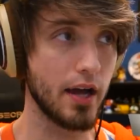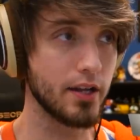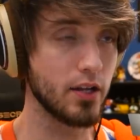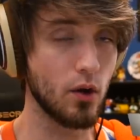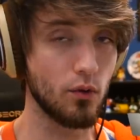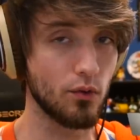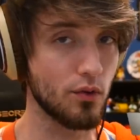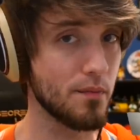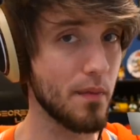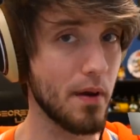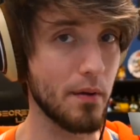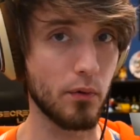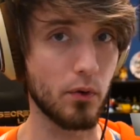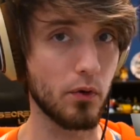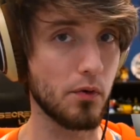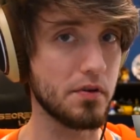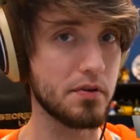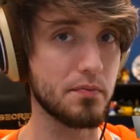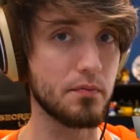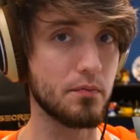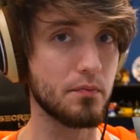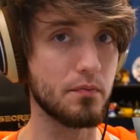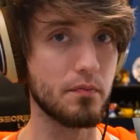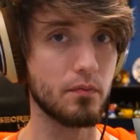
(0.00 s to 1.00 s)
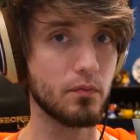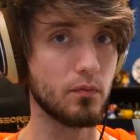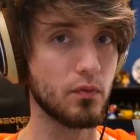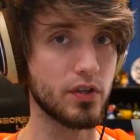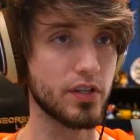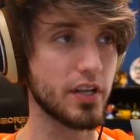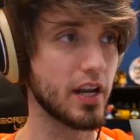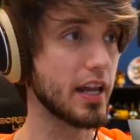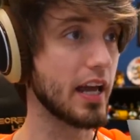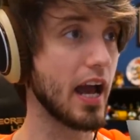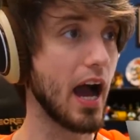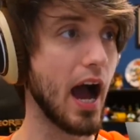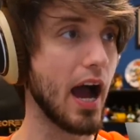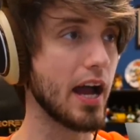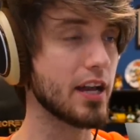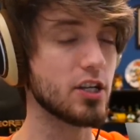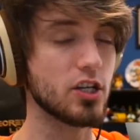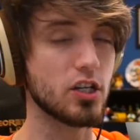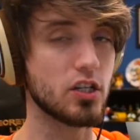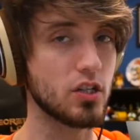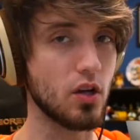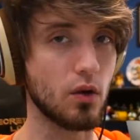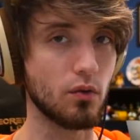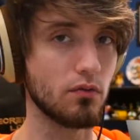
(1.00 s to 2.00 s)
I don't remember Resetti. I
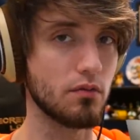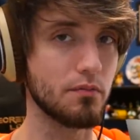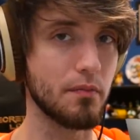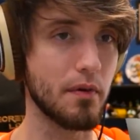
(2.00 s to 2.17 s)
just don't